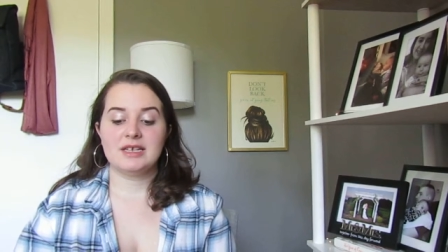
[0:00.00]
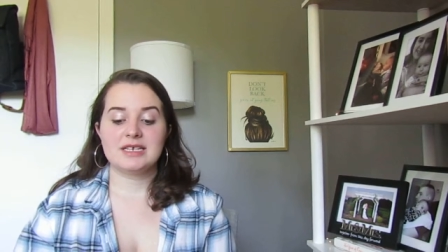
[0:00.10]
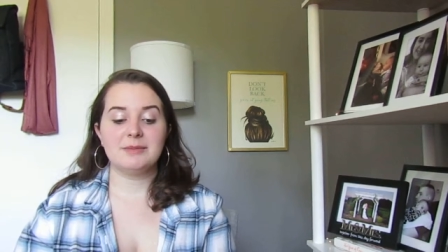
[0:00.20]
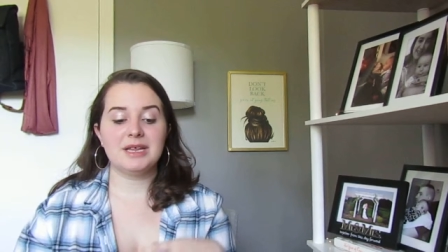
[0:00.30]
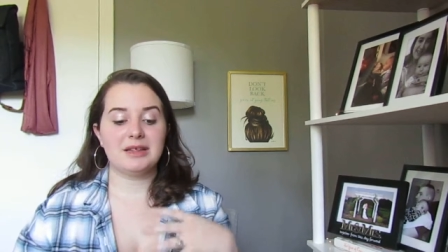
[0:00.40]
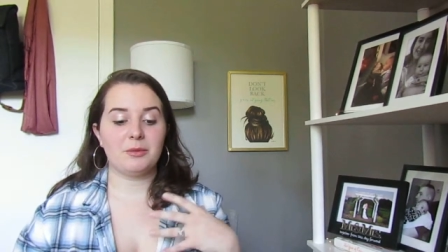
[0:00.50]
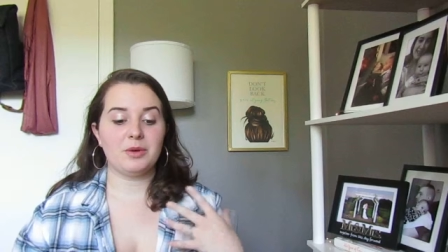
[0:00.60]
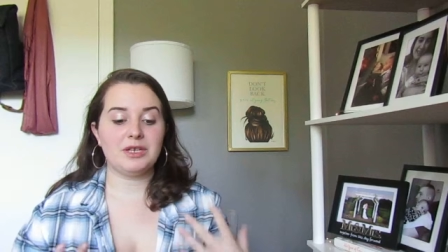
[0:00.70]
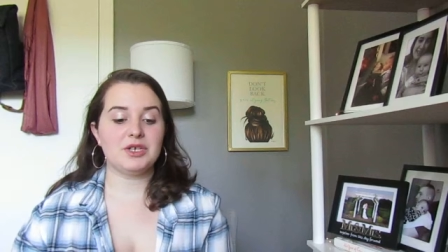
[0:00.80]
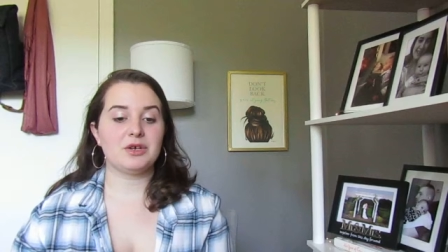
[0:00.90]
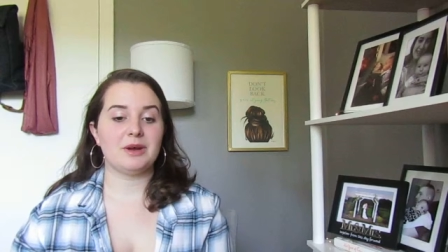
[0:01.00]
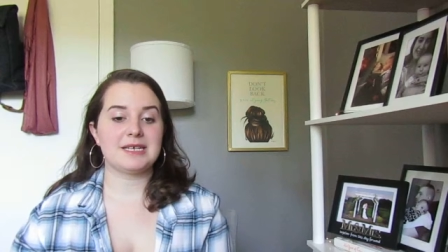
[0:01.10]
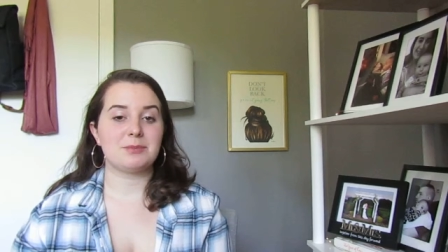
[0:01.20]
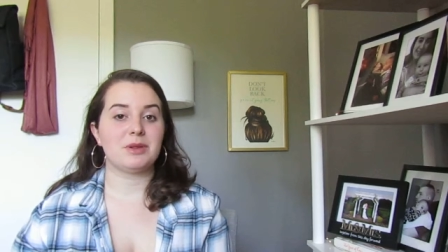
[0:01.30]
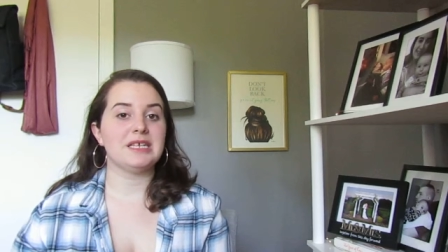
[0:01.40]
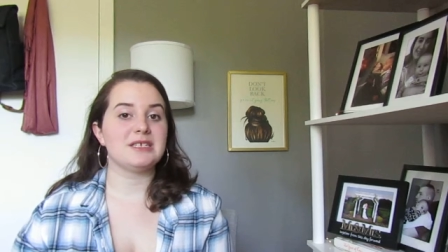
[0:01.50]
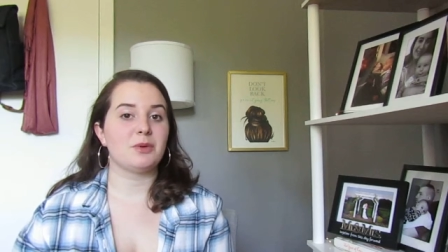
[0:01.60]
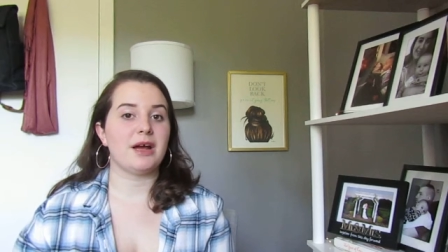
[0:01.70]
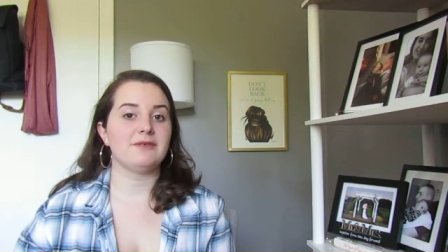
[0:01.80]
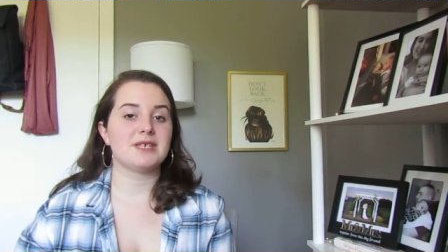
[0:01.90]
something that we do as police
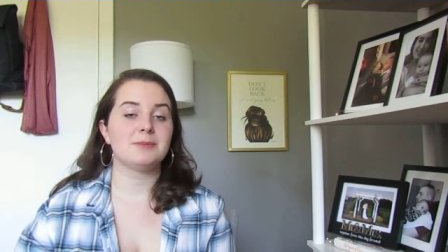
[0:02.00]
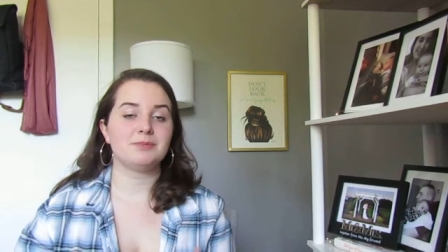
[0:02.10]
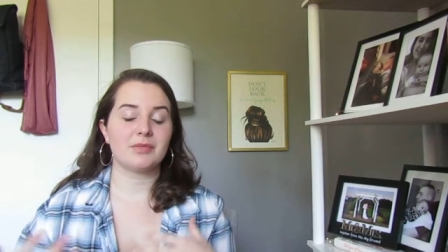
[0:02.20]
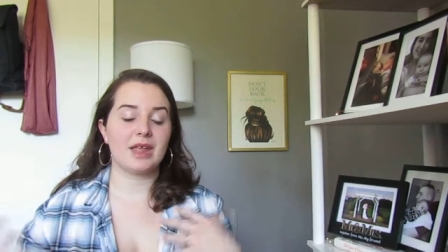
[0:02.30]
wives